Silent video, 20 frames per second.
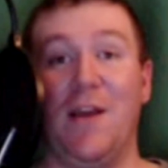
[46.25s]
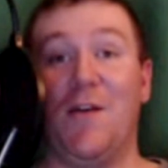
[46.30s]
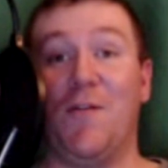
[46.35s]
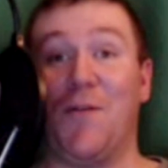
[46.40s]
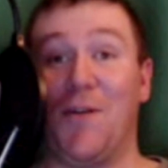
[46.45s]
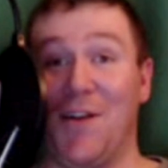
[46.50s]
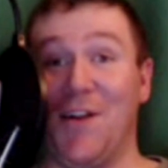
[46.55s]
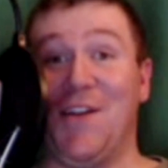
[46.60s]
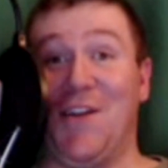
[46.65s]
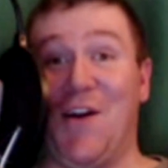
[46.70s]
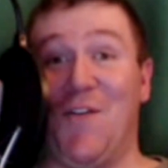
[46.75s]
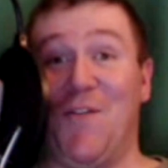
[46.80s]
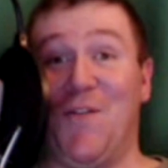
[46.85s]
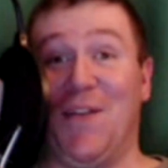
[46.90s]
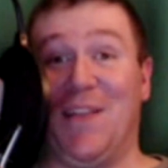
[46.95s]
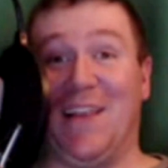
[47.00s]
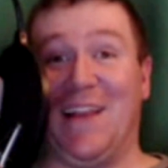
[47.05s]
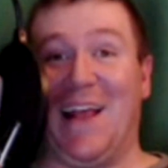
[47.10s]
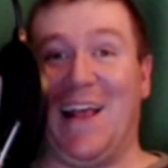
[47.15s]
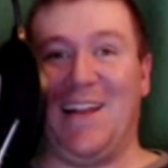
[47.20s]
We're going to go
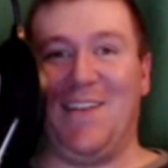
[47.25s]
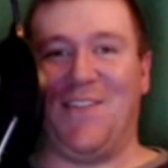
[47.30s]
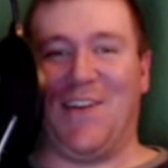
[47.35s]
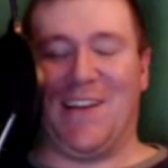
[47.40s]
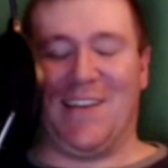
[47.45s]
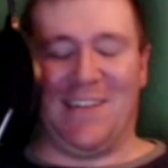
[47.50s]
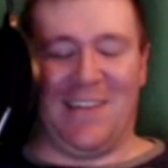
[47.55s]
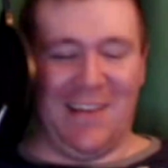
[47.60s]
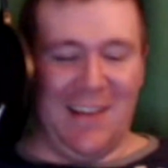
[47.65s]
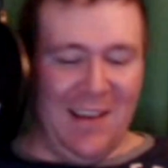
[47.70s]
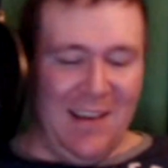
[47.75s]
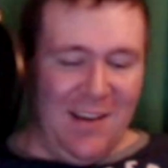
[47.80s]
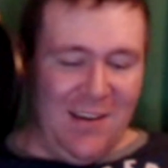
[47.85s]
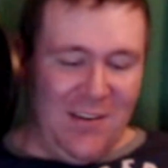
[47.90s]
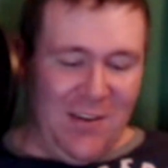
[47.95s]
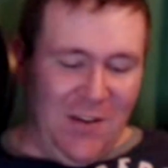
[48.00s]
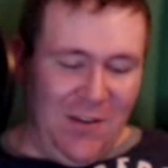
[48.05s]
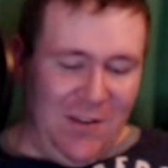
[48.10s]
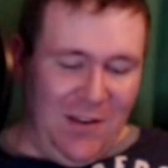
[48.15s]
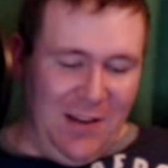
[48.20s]
with it. Anyways,
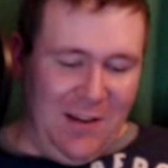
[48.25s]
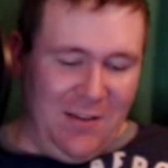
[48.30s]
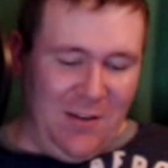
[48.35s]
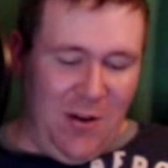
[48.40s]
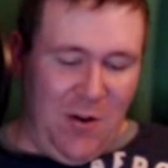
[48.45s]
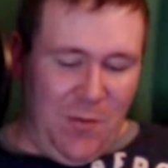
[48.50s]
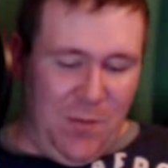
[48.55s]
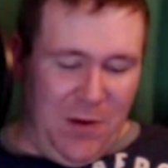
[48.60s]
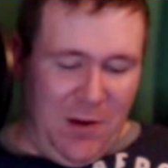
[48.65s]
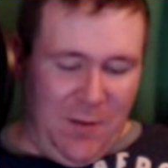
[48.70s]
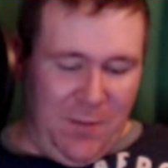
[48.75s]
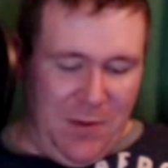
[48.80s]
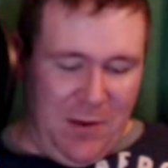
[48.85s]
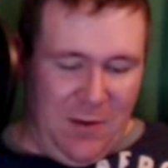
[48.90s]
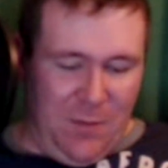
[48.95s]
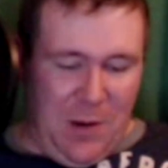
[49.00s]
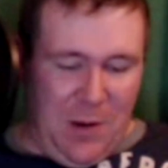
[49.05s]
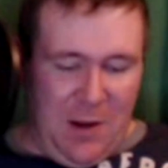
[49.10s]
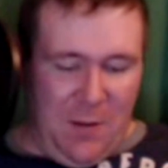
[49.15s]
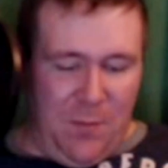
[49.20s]
so let's open up
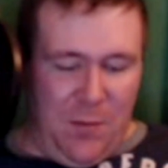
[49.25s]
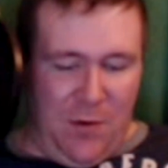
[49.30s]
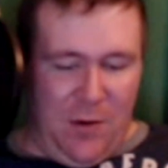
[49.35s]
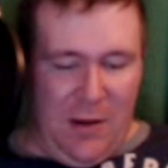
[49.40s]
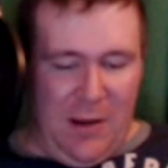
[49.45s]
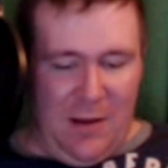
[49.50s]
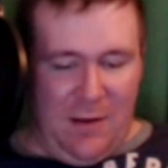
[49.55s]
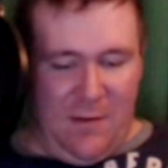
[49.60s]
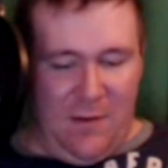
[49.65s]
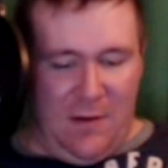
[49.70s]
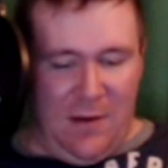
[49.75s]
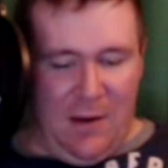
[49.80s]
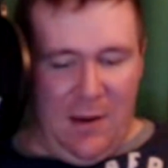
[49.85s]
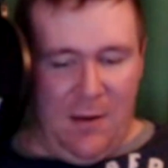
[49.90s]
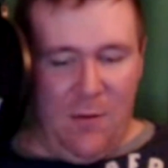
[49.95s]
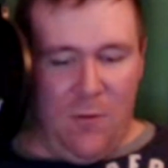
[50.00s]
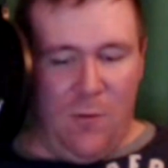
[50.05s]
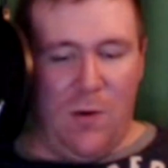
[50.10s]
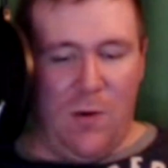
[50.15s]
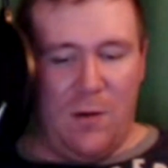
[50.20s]
this bad boy and see
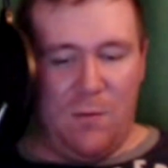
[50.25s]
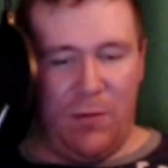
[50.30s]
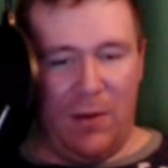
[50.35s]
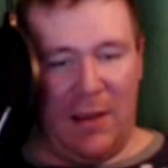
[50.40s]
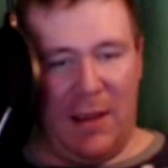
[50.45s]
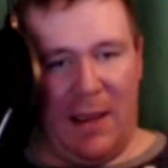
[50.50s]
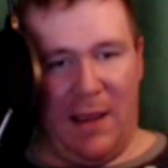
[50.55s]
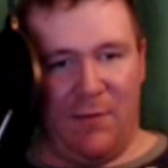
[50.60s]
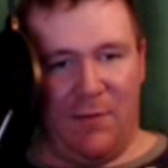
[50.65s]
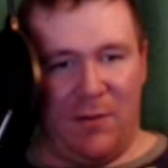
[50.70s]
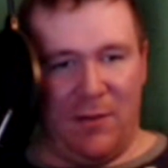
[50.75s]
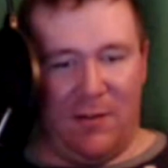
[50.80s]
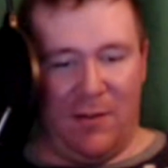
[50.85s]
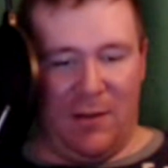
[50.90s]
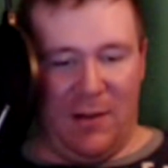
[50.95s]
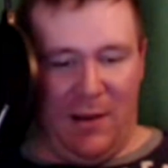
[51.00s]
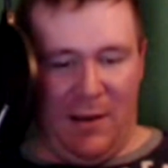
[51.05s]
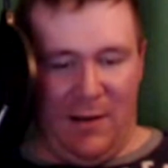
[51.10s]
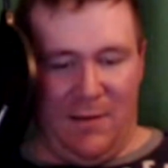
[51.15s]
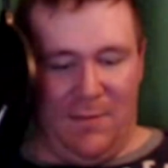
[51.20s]
what we have
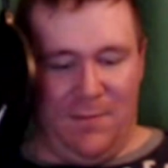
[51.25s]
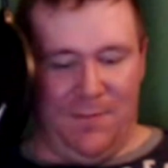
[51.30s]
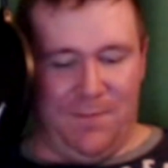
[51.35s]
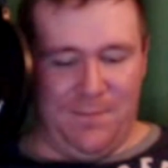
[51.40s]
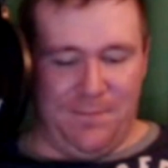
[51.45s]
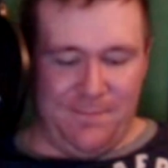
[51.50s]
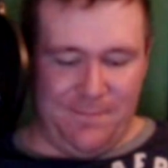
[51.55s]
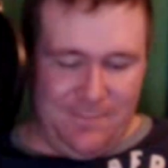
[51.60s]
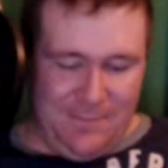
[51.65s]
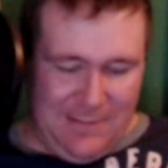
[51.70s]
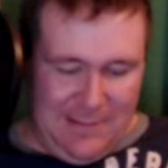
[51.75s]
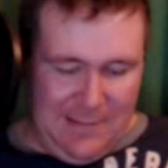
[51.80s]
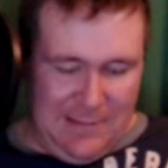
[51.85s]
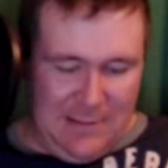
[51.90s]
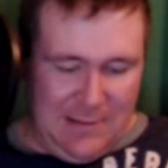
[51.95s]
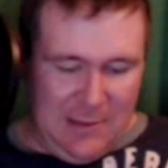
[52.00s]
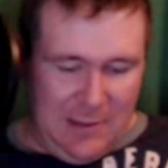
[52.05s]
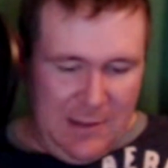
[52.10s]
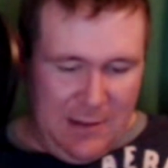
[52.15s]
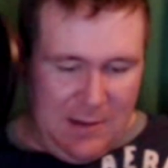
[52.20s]
inside.
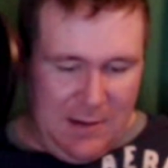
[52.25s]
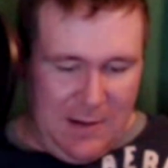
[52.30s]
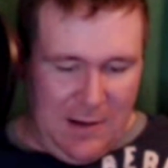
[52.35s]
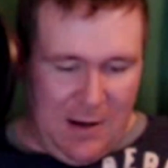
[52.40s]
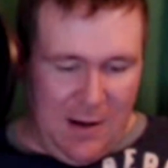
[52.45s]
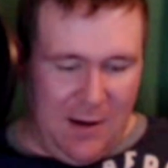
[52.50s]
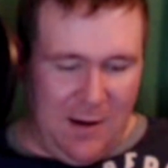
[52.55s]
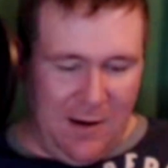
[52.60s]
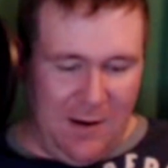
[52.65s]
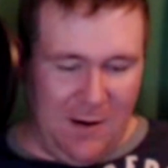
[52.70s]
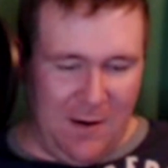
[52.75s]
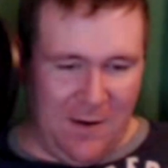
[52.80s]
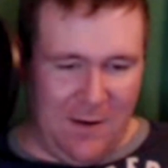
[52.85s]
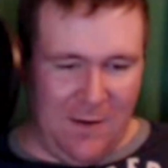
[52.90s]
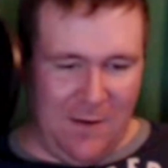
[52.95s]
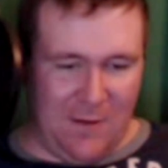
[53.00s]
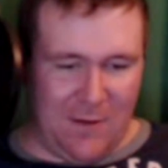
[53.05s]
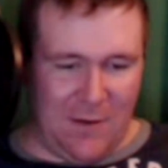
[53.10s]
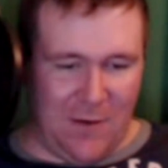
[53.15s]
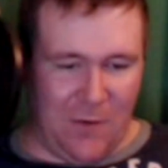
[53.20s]

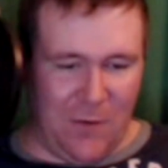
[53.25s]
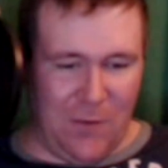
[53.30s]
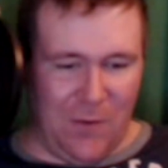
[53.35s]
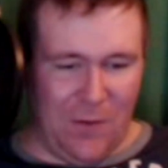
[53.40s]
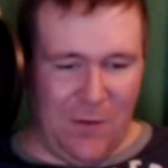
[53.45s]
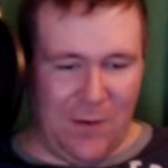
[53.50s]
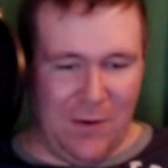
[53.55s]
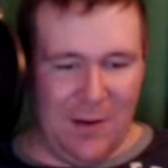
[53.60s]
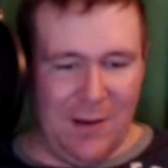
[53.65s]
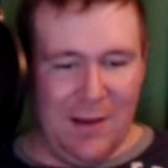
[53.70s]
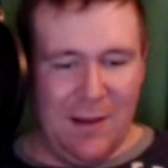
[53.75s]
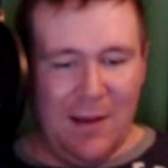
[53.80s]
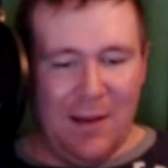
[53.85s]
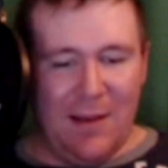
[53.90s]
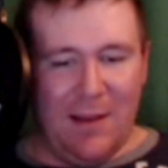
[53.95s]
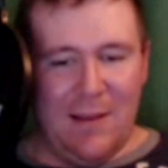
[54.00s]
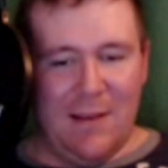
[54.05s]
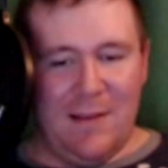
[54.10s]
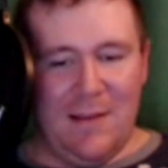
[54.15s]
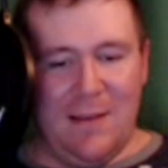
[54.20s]
Oh, cool.
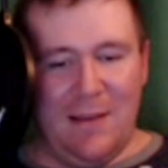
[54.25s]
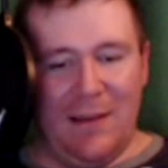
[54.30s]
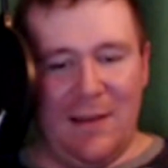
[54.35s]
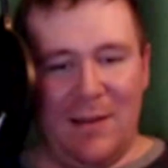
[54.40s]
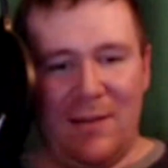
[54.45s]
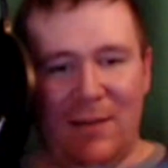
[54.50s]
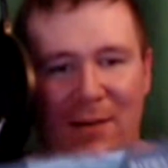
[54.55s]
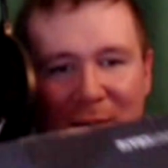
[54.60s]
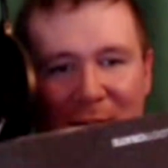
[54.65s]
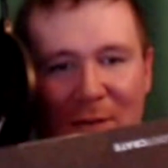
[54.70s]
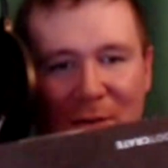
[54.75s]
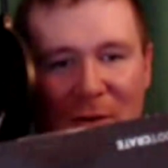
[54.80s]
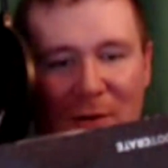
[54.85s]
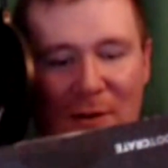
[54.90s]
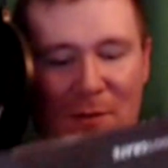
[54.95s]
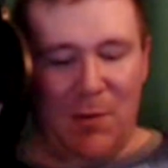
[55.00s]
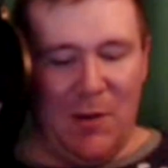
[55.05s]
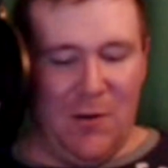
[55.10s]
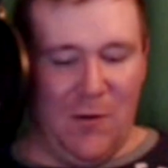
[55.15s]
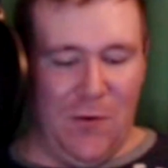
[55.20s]
This is going
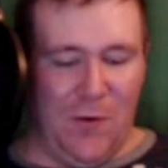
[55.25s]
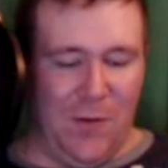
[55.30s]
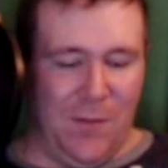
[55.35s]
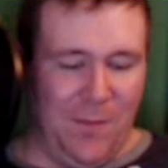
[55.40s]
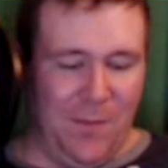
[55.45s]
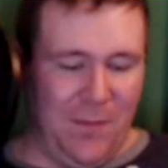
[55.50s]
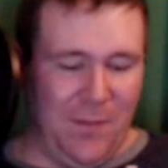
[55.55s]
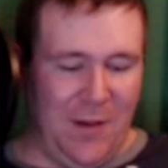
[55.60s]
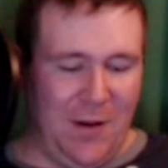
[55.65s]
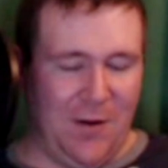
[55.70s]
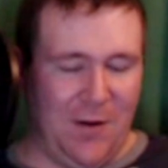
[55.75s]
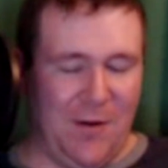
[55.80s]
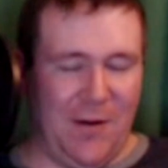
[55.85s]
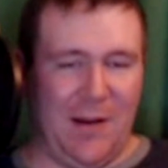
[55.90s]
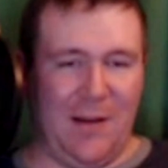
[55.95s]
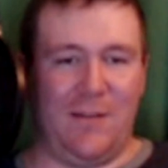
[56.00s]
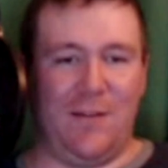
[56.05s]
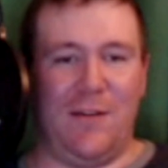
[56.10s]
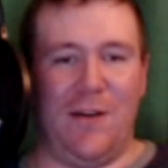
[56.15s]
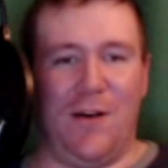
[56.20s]
to be cool.
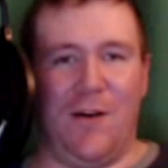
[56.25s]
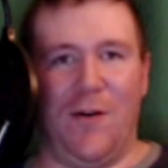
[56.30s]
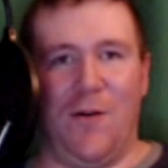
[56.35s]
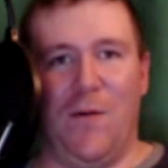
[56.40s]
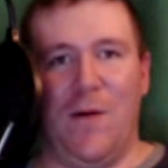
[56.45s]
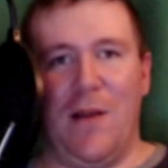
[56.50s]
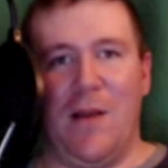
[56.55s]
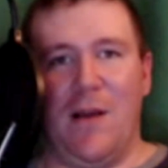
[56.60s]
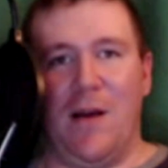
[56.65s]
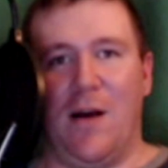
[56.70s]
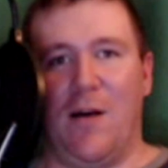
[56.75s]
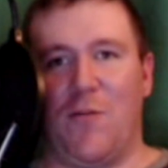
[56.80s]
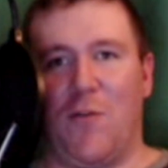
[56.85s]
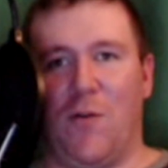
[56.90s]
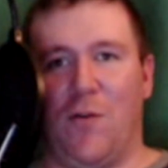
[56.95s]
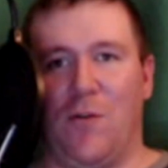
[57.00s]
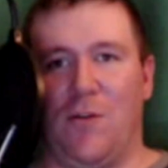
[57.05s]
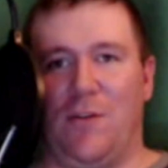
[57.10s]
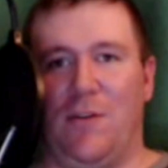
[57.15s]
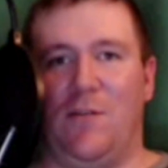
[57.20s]
Alrighty, so, of
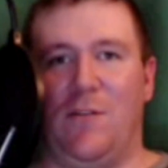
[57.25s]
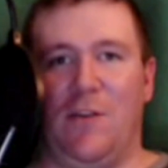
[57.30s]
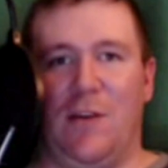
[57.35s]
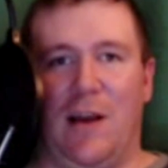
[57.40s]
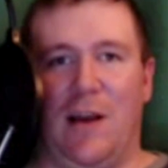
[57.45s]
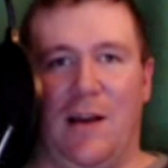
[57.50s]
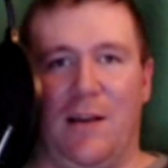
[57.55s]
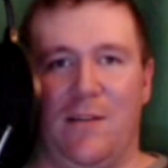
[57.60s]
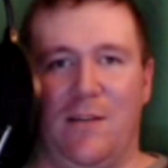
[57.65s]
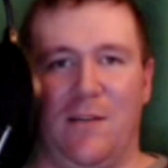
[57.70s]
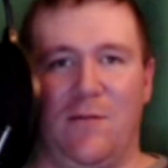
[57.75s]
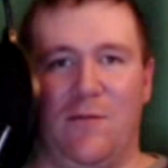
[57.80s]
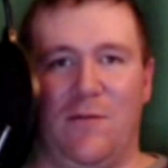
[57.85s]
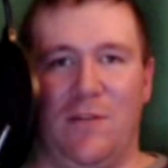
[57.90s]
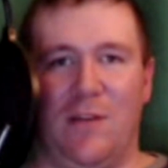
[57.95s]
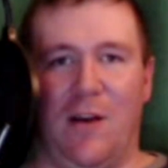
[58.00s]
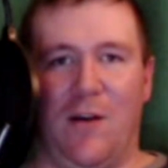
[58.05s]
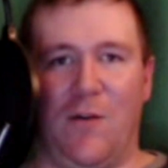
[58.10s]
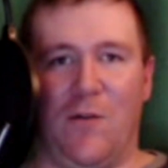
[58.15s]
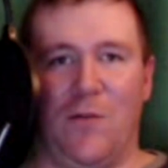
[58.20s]
course, as you guys have
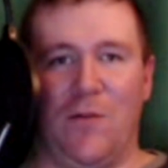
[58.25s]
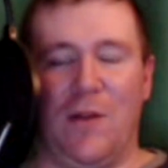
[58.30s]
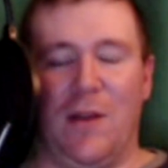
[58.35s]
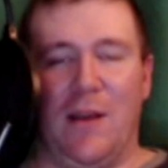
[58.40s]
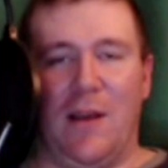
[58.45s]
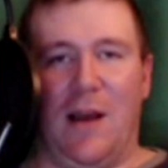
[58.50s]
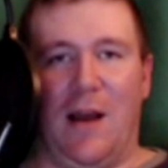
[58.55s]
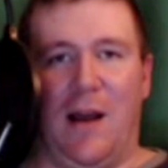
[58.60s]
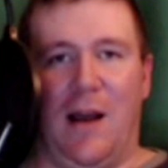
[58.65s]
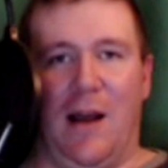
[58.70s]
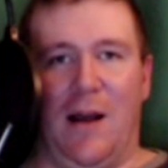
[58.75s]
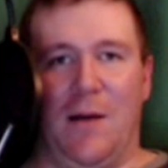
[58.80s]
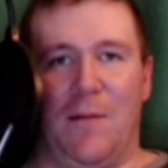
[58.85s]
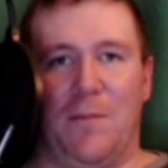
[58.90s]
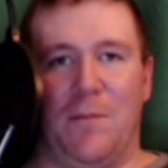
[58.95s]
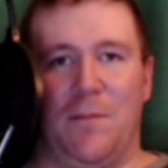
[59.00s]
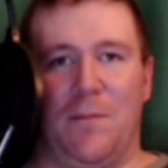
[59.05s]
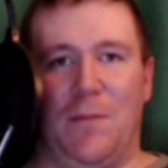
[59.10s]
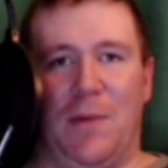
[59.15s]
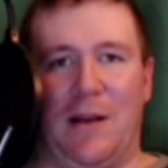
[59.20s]
known,
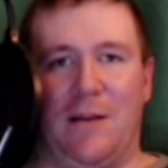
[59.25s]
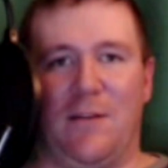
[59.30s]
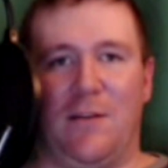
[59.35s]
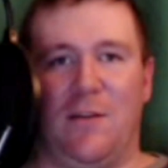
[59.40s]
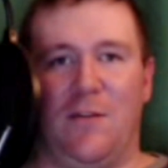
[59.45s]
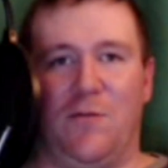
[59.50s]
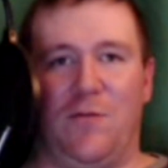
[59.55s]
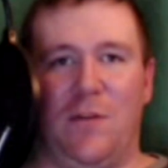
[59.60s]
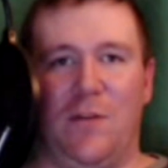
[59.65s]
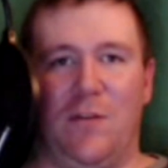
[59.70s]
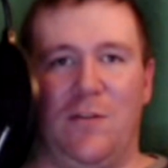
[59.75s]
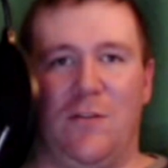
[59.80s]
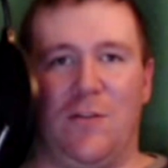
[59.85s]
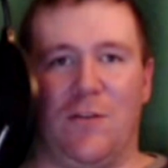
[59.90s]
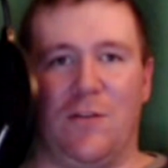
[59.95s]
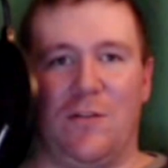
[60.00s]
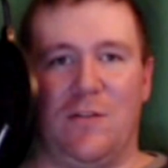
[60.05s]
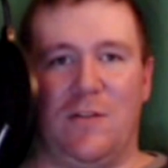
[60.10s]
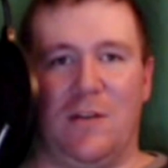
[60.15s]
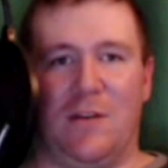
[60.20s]
Back to the
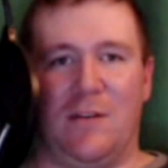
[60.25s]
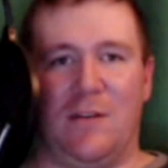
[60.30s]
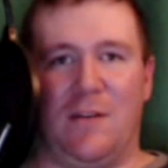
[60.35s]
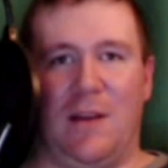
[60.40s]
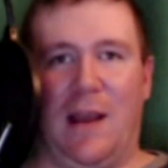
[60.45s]
Future just